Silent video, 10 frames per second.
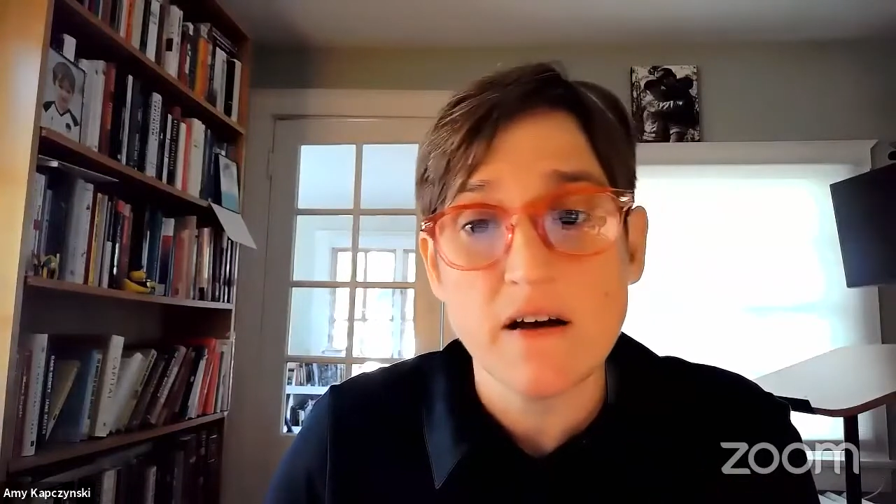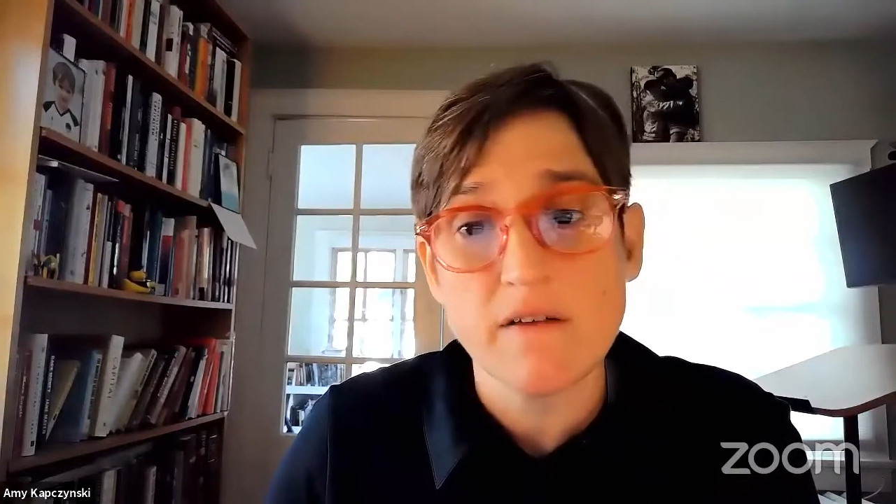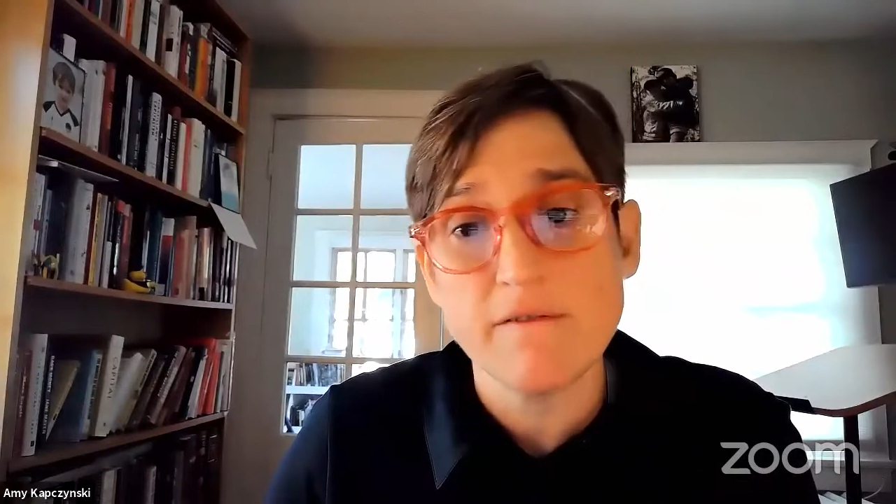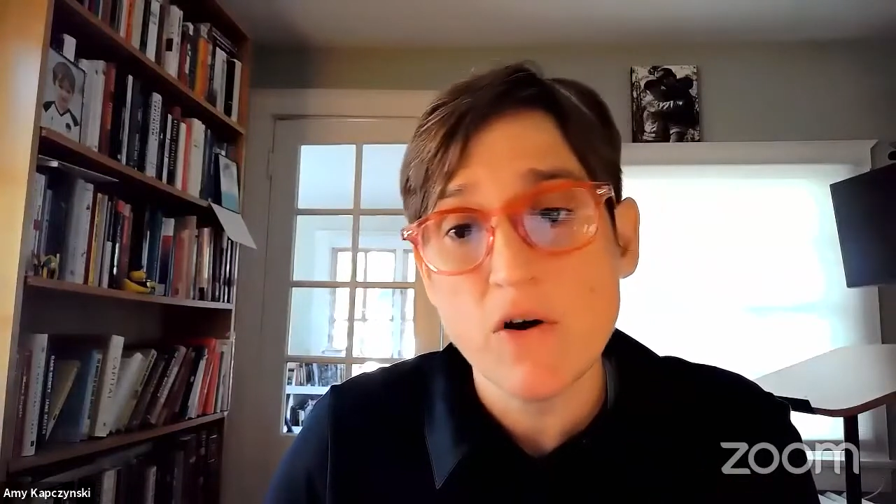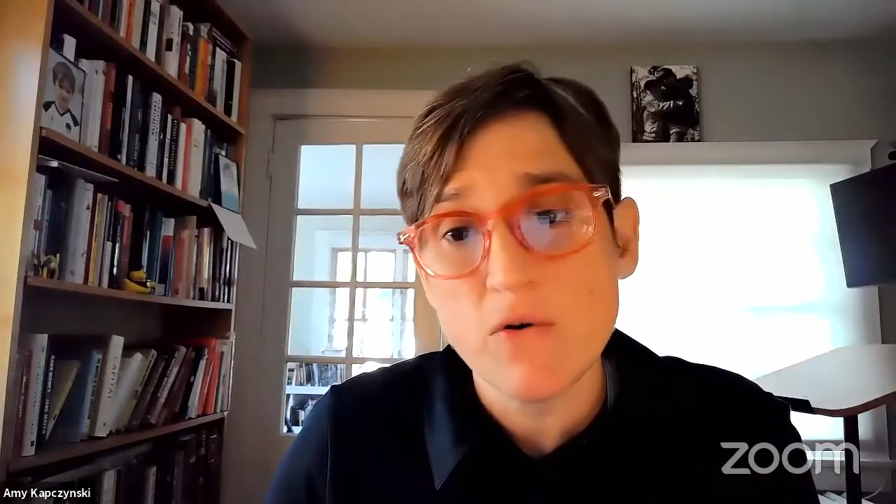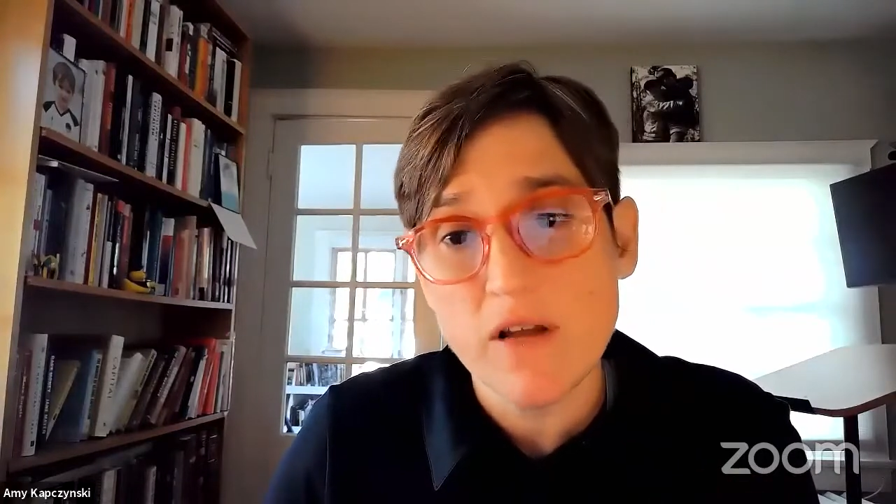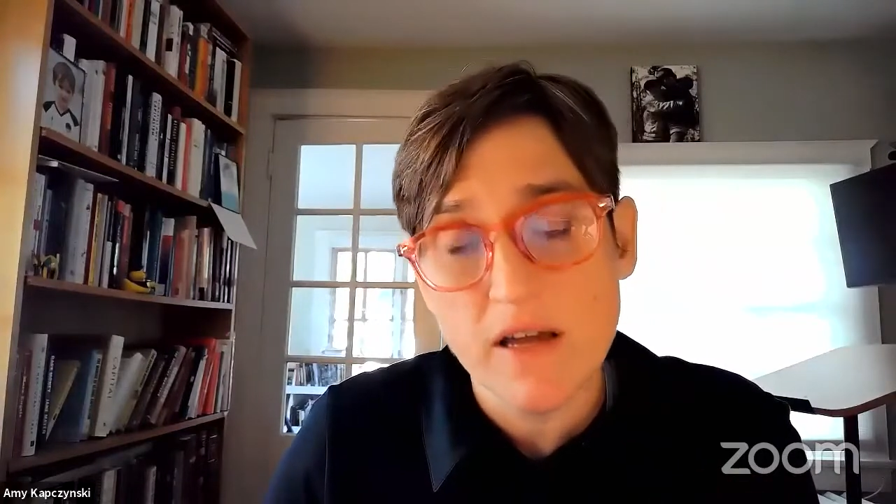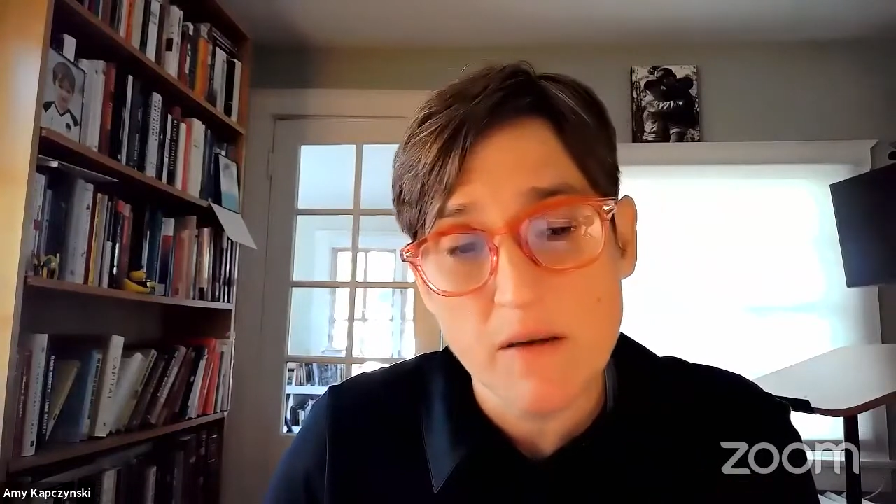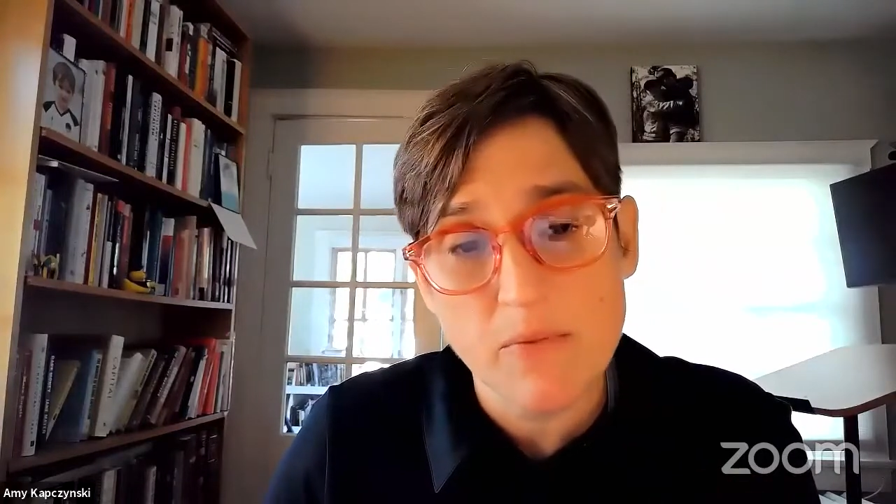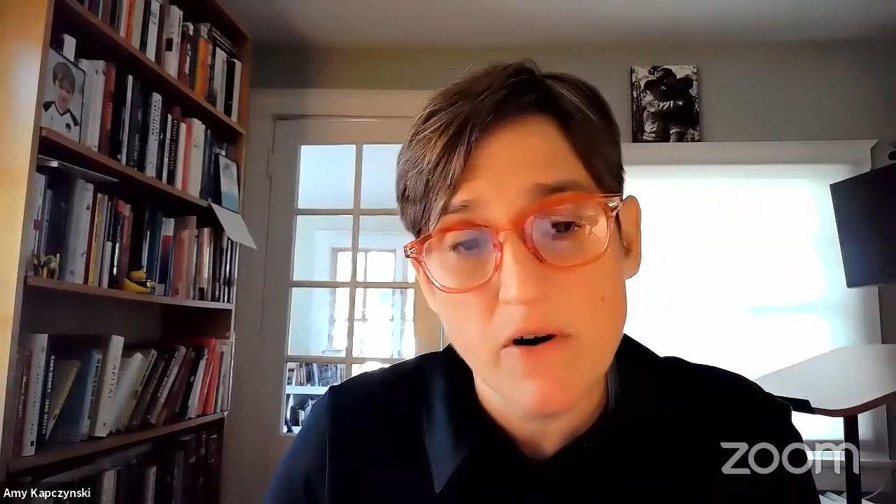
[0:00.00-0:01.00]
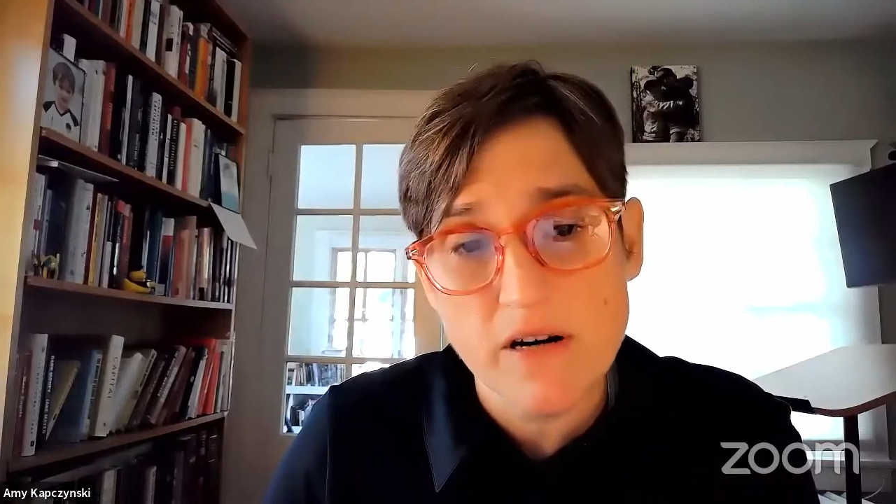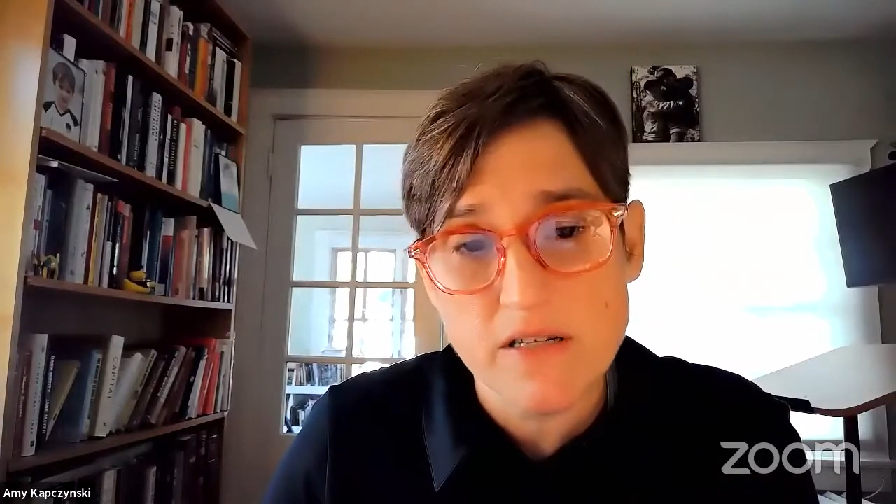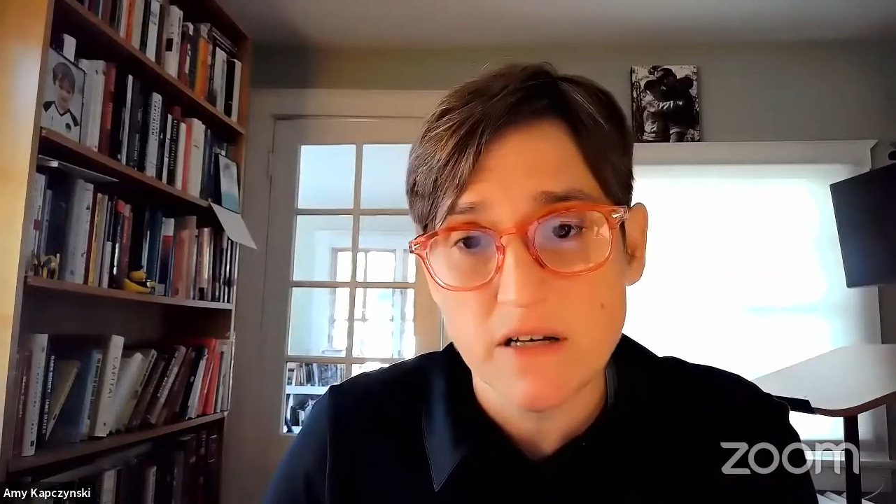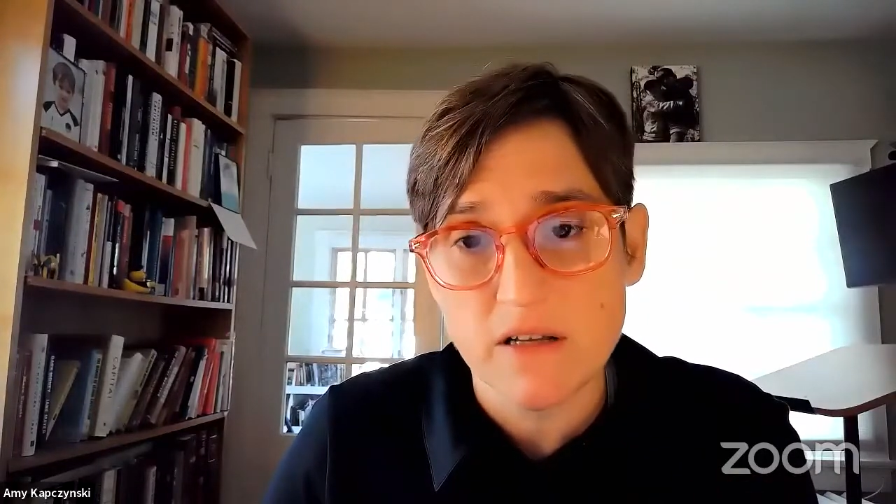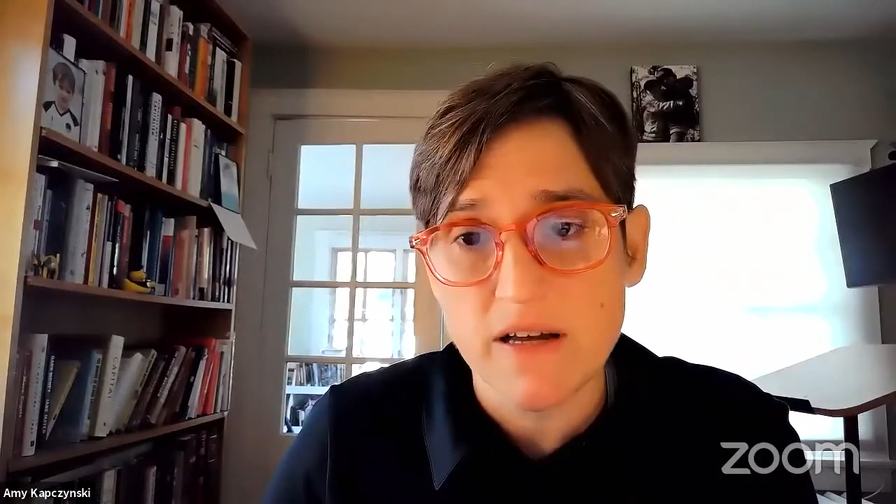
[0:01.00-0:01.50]
on voting and
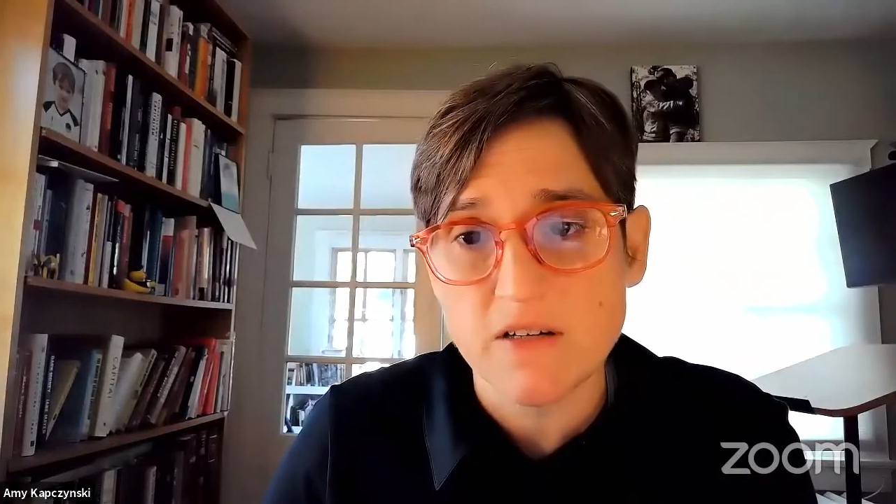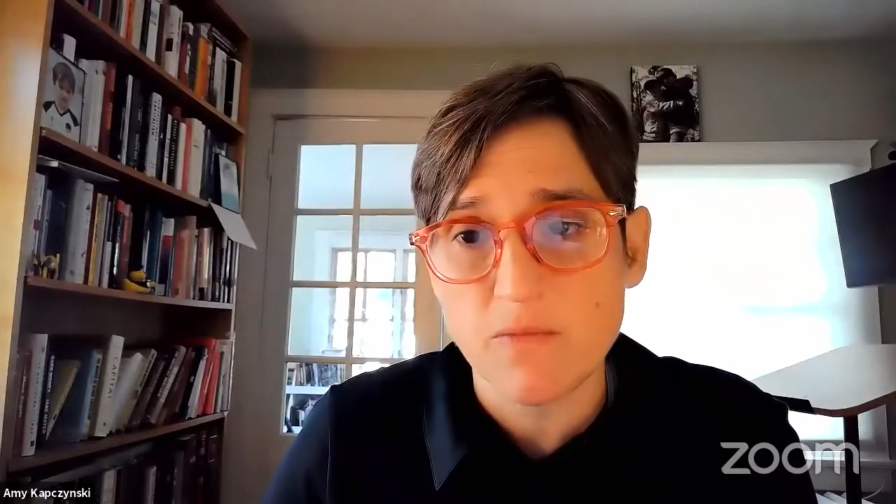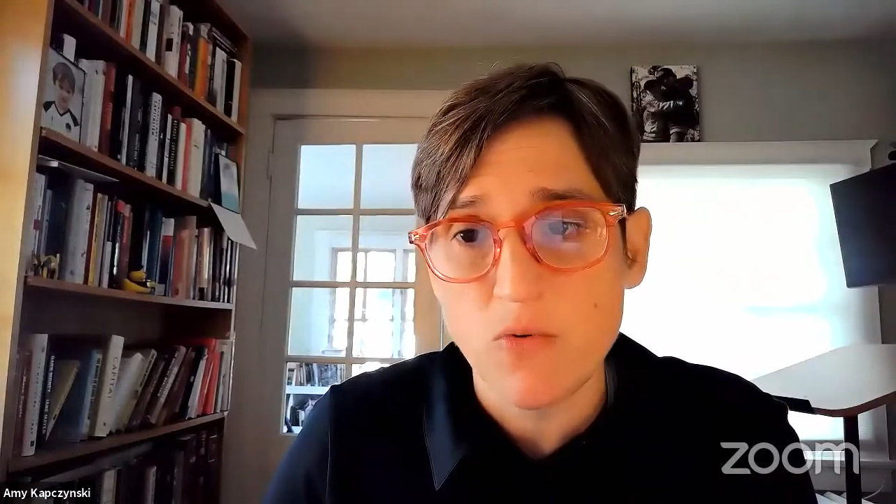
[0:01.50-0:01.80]
parties' neglecting